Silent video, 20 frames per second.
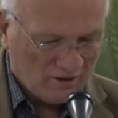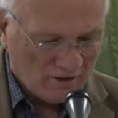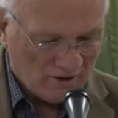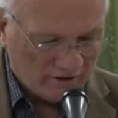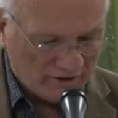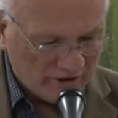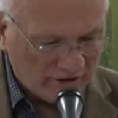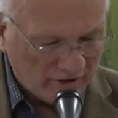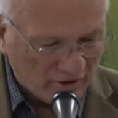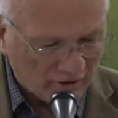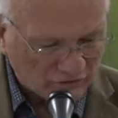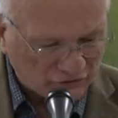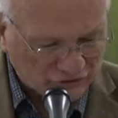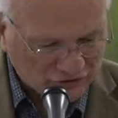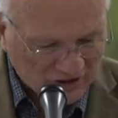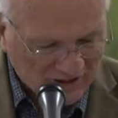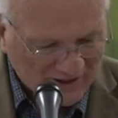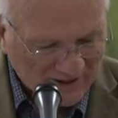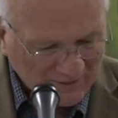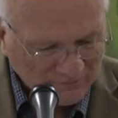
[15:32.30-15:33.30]
And here
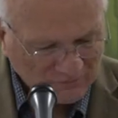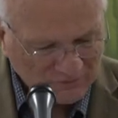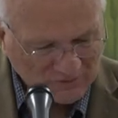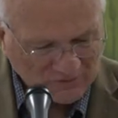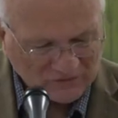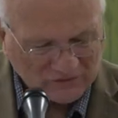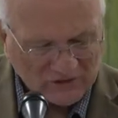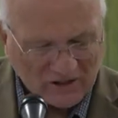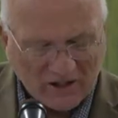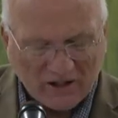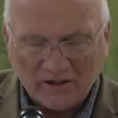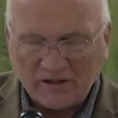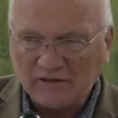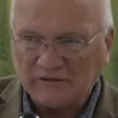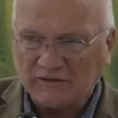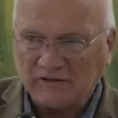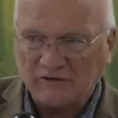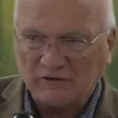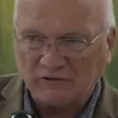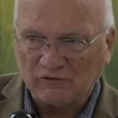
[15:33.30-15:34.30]
James is saying, he
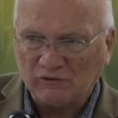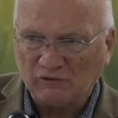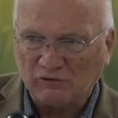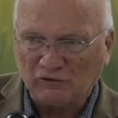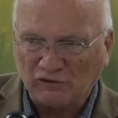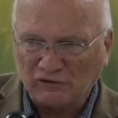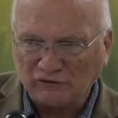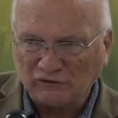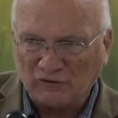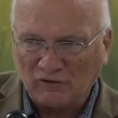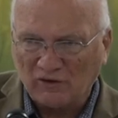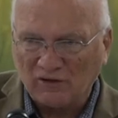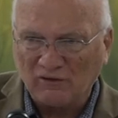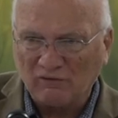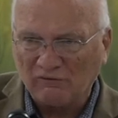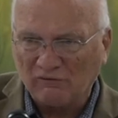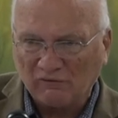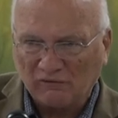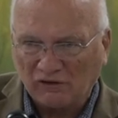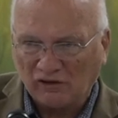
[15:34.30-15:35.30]
says, there's
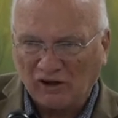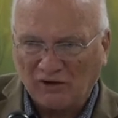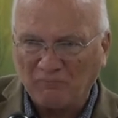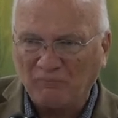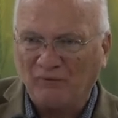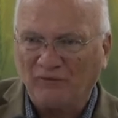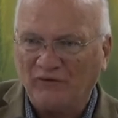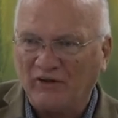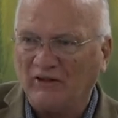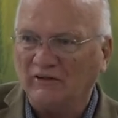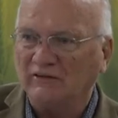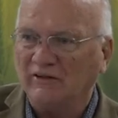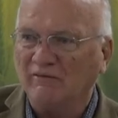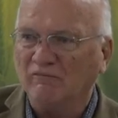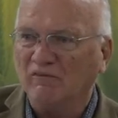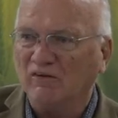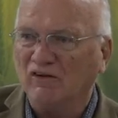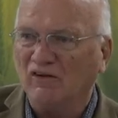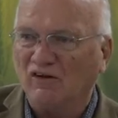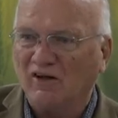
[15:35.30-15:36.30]
only a couple things. I'm
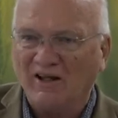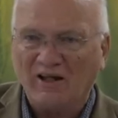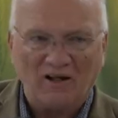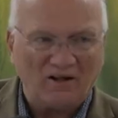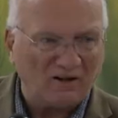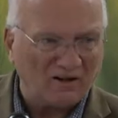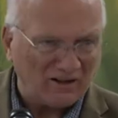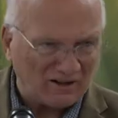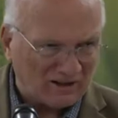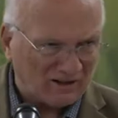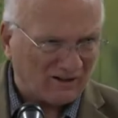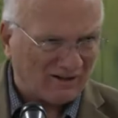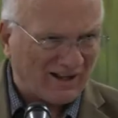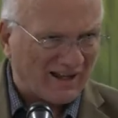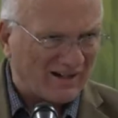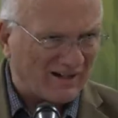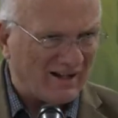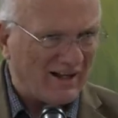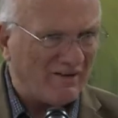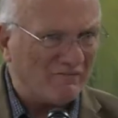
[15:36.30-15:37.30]
going to lay a
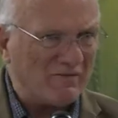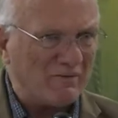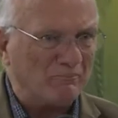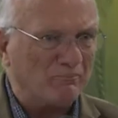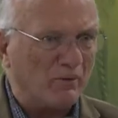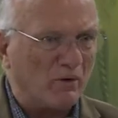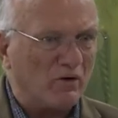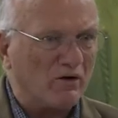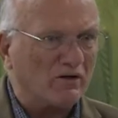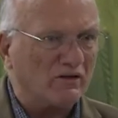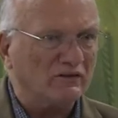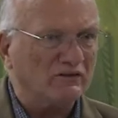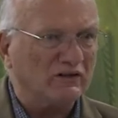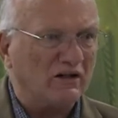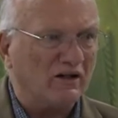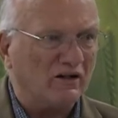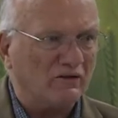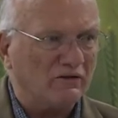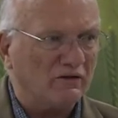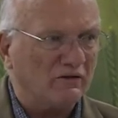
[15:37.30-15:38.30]
lot of heavy burdens
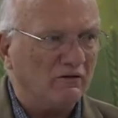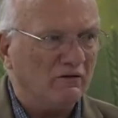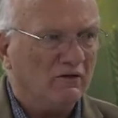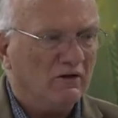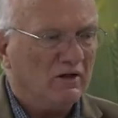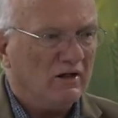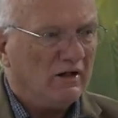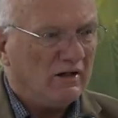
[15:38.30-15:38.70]
on you.